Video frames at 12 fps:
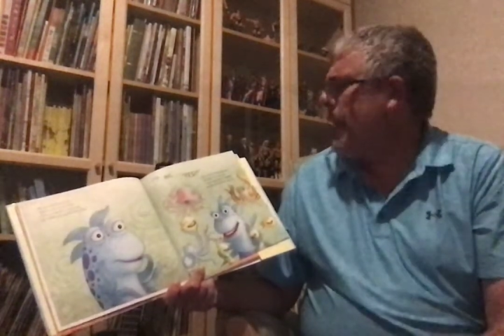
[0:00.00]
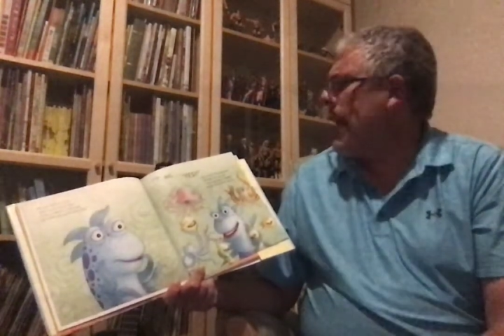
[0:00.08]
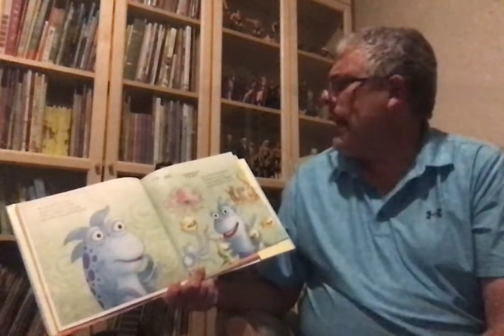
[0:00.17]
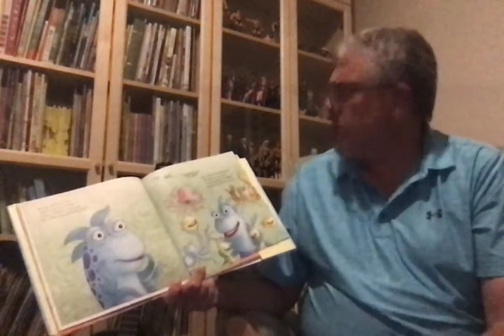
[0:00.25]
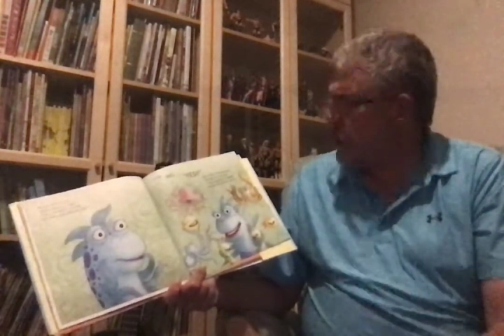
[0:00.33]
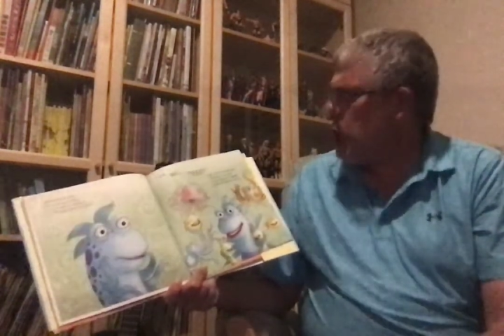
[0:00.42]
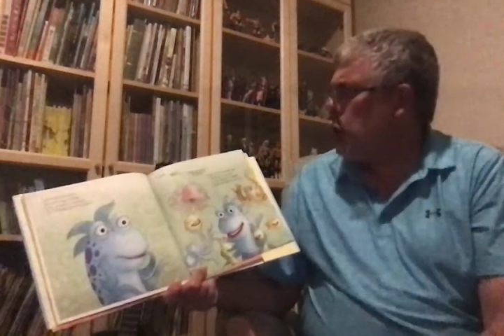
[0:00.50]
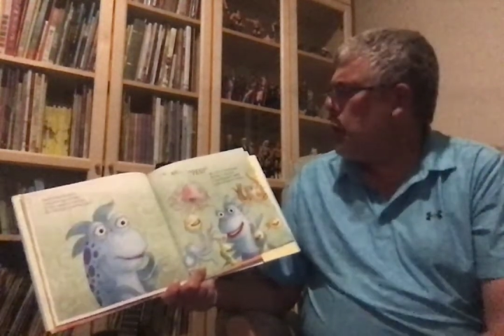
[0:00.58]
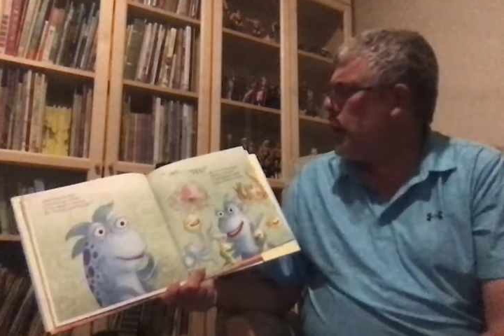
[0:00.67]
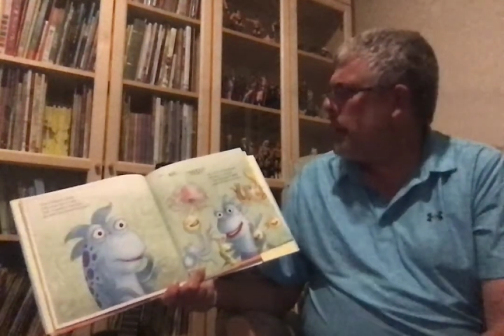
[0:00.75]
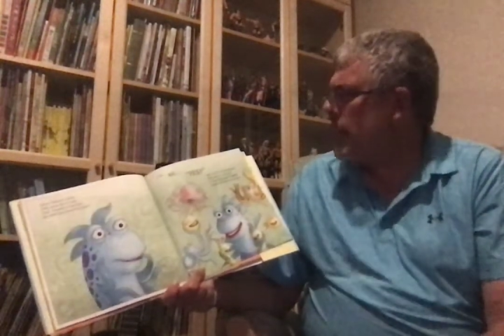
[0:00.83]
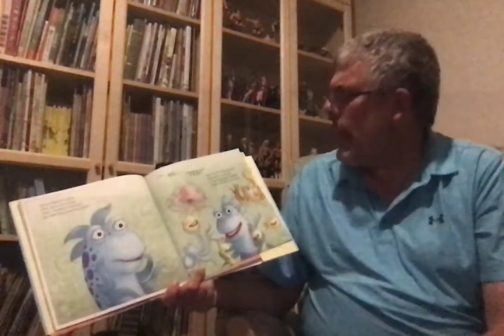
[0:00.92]
can do
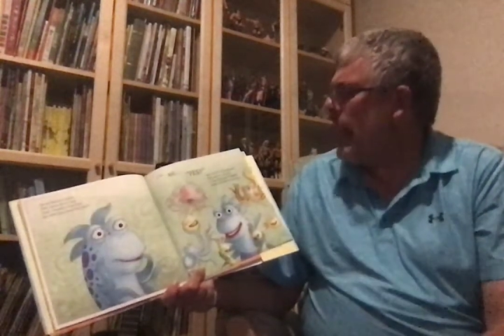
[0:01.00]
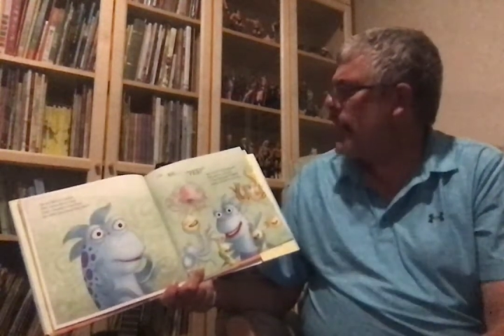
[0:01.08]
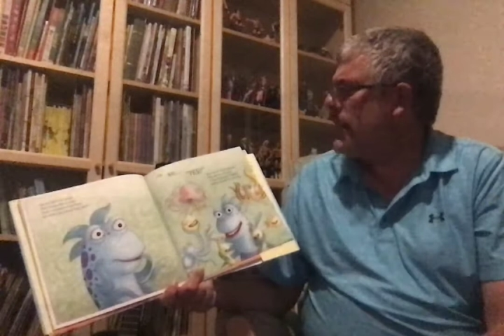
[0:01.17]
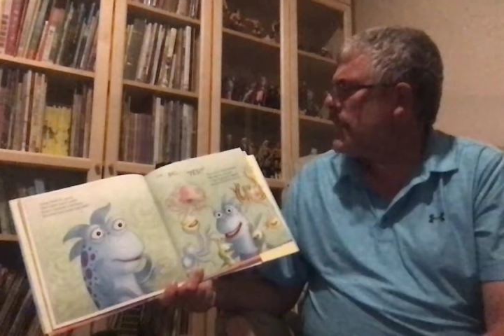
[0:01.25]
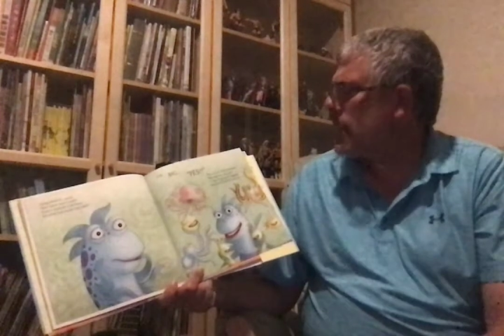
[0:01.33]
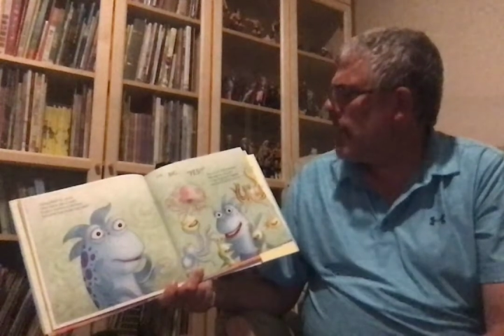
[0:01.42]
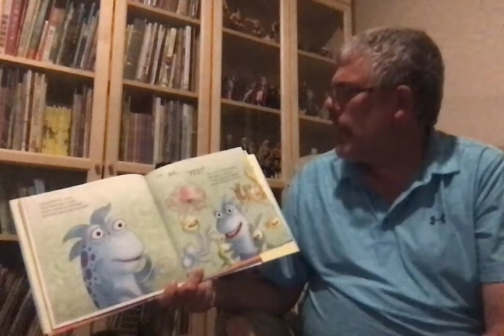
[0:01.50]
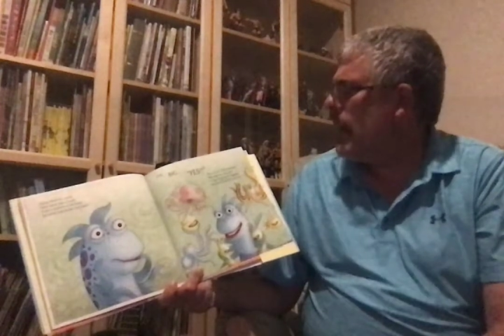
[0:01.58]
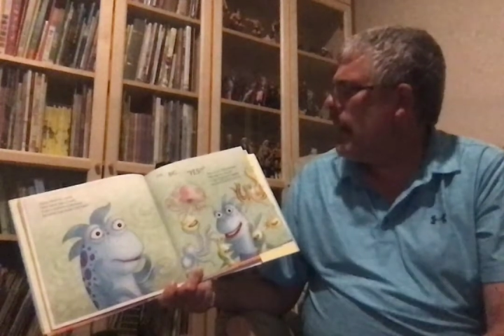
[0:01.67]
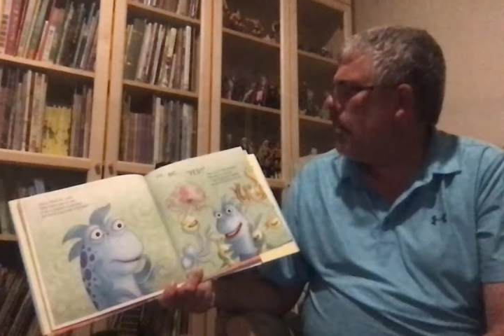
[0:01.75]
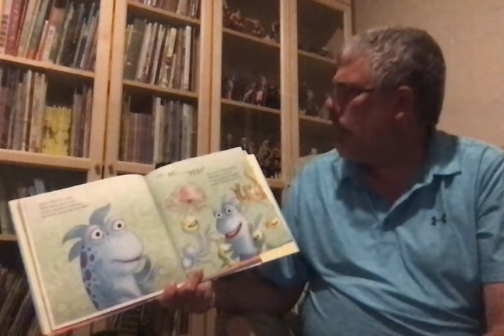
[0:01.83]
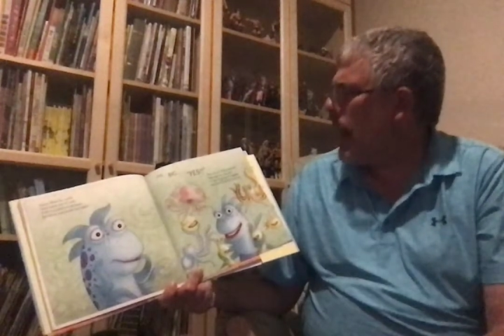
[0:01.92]
what they
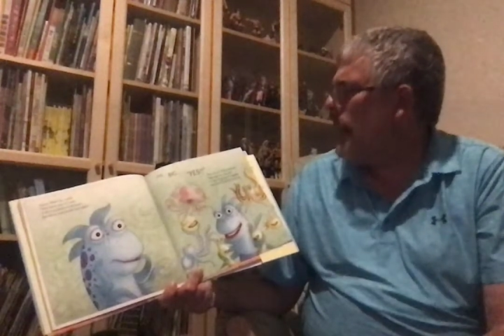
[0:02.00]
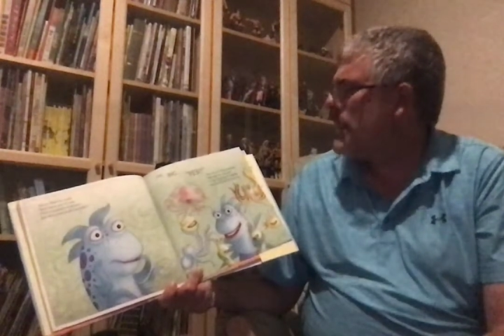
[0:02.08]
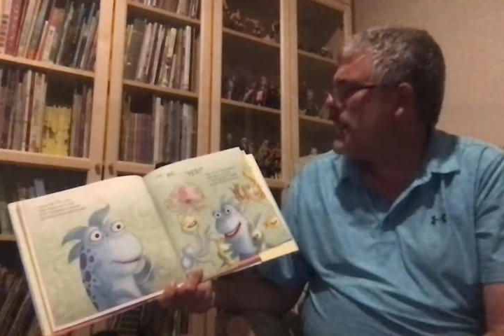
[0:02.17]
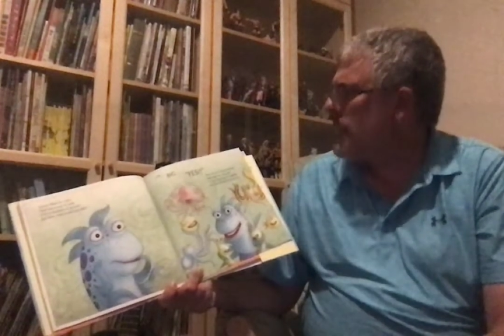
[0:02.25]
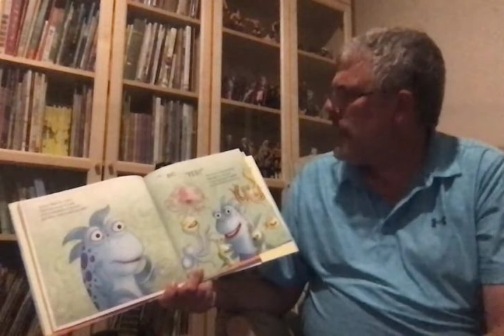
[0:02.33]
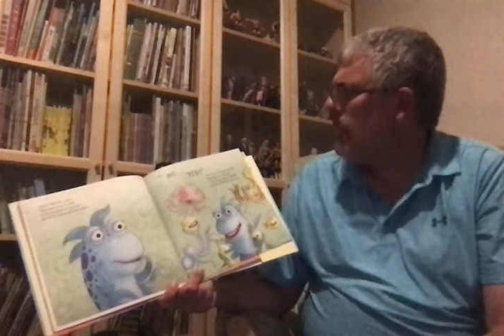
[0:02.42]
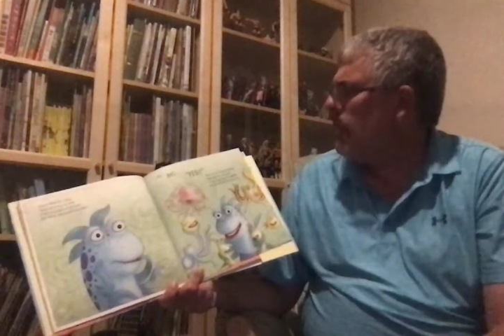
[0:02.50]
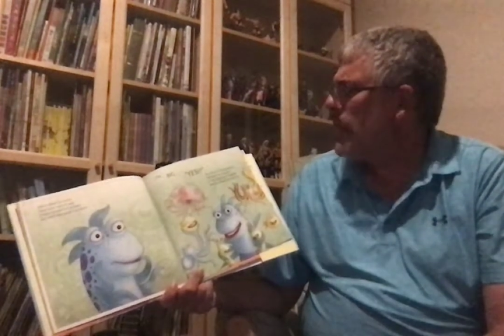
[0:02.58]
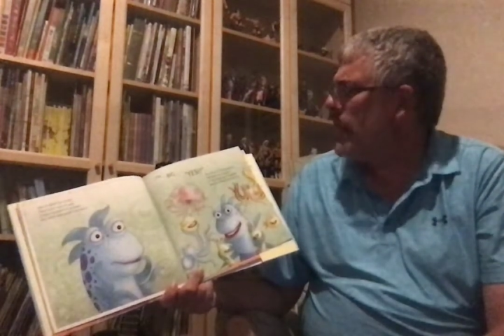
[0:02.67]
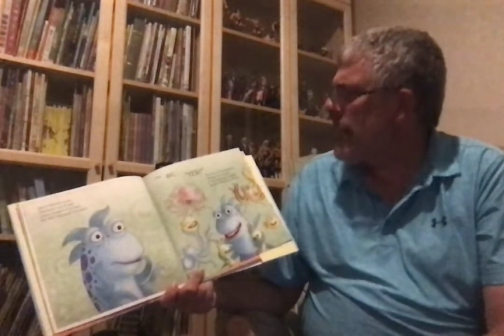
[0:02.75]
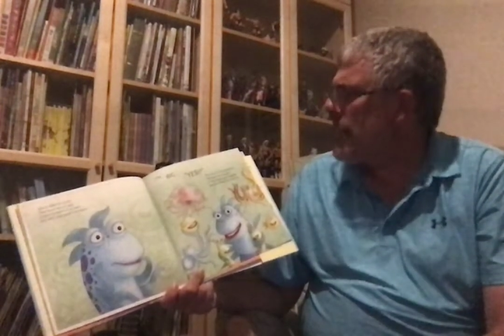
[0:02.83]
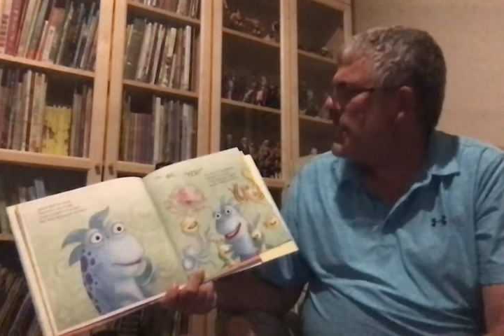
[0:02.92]
explain positively,
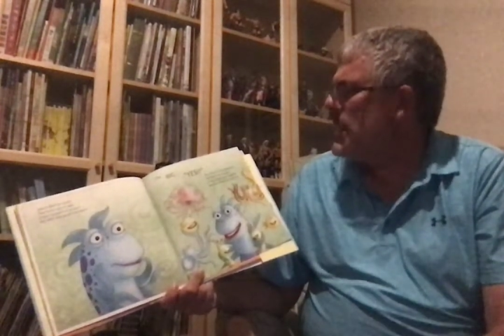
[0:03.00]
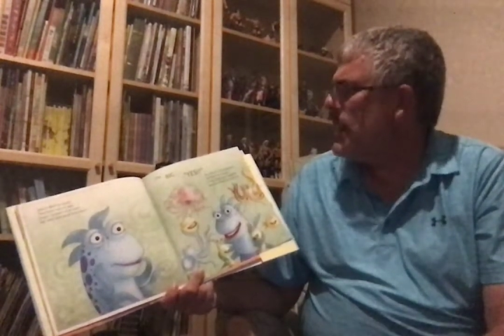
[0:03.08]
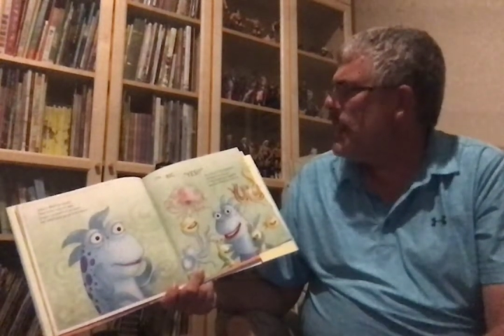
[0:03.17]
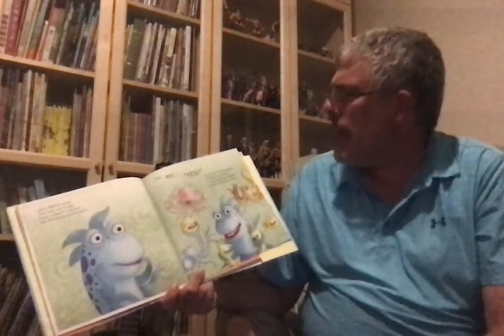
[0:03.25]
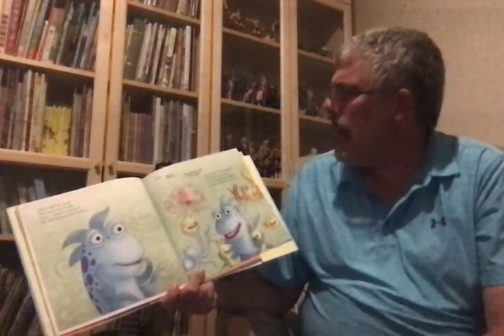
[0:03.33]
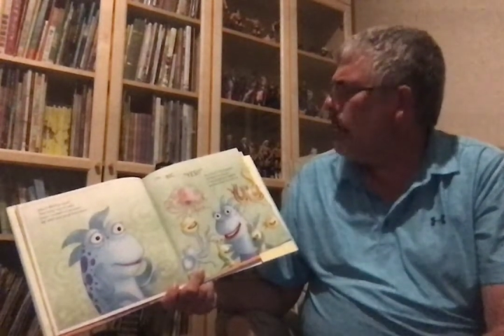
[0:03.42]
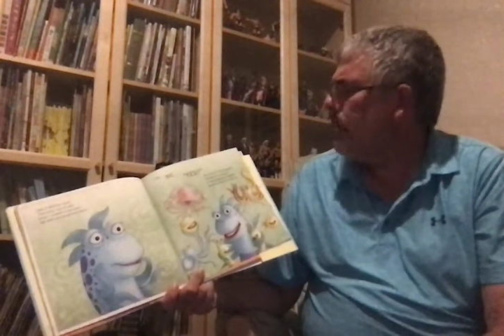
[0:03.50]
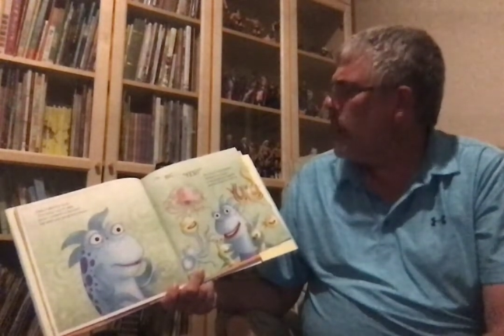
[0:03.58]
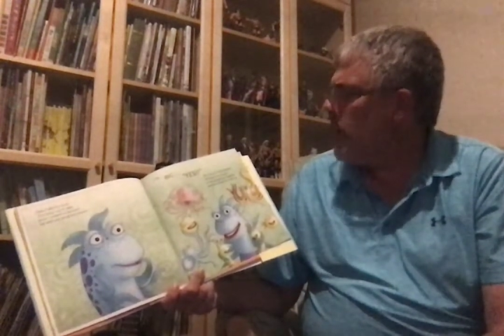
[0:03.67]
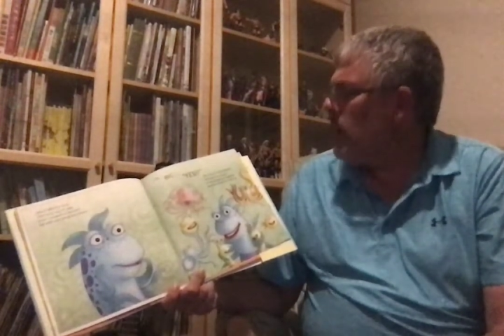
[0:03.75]
yes and yup.